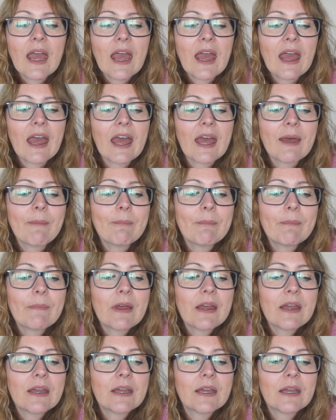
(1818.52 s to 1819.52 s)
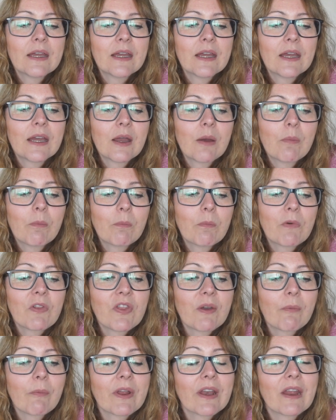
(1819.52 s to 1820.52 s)
Um, but
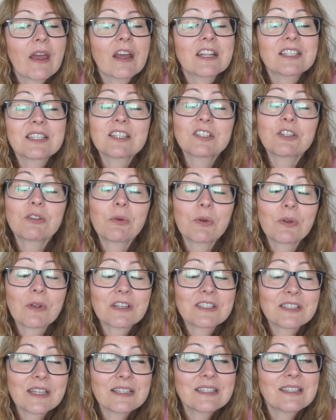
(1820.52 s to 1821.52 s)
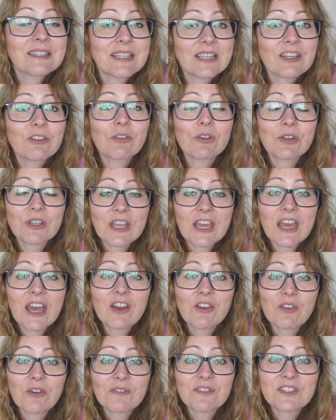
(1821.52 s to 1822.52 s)
then when I, I said to I said to Zeno, oh, yeah,
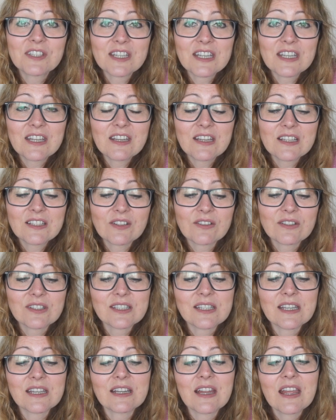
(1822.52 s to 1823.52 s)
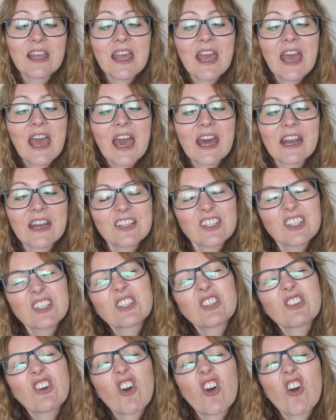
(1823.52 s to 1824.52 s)
no, I've seen it, it's on sale. And I
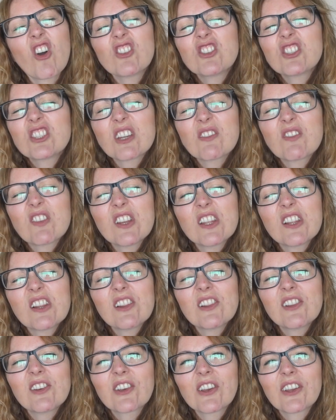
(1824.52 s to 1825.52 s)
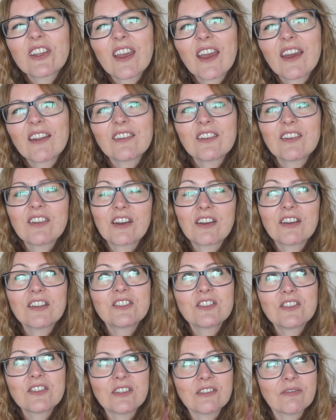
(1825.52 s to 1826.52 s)
just thought, oh, I'll just have a little look again, you know,
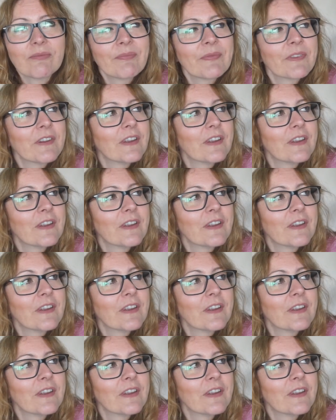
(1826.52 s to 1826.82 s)
as you do.